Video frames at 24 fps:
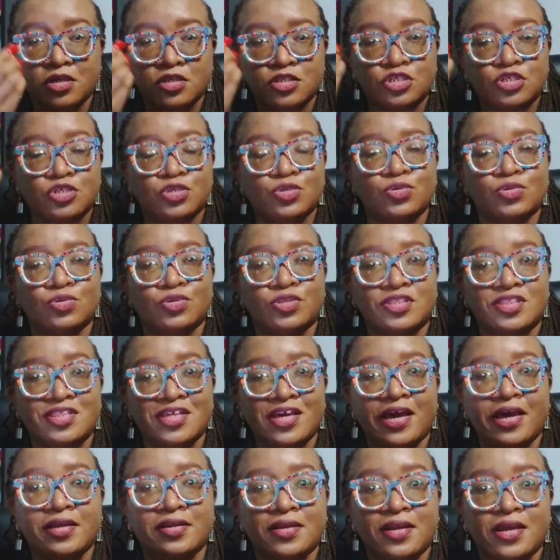to
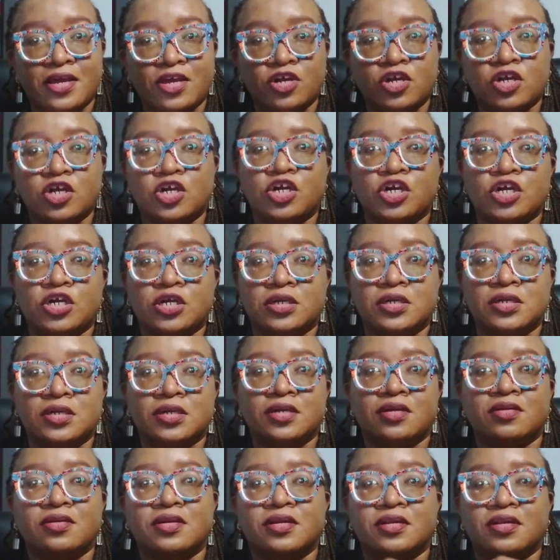then earn
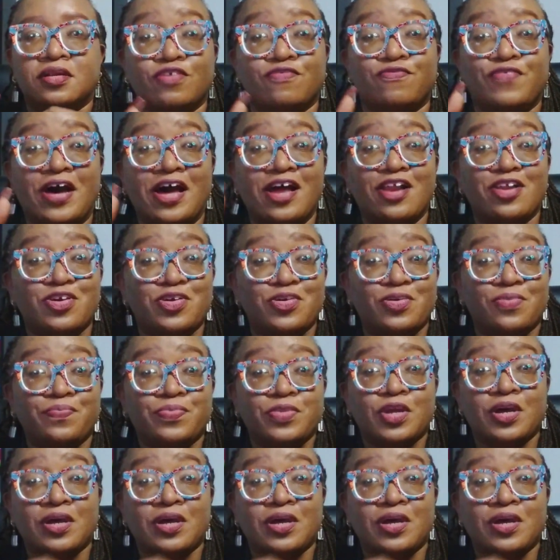value,